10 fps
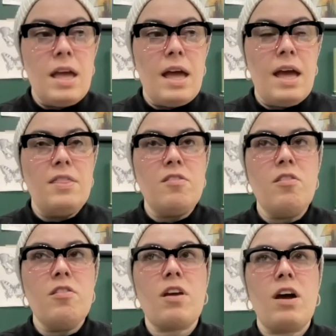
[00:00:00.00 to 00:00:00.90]
And this
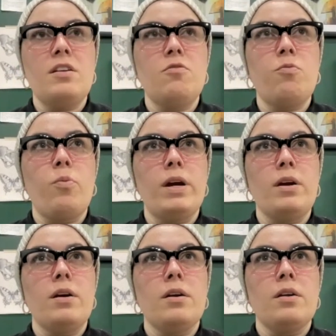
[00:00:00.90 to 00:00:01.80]
is kind of
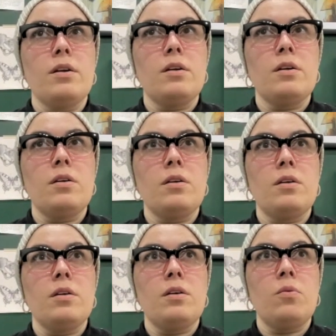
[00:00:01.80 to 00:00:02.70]
where
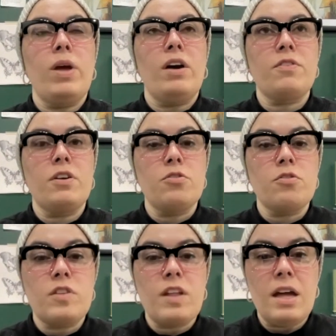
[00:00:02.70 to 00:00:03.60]
we have to
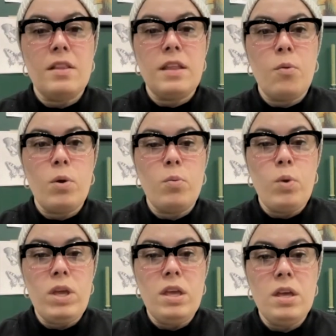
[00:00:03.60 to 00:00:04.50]
understand that when
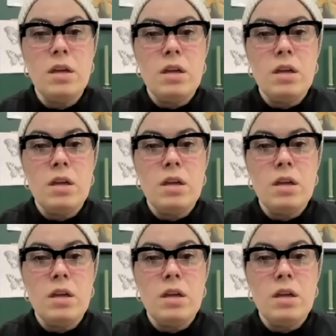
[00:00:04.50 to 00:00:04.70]
we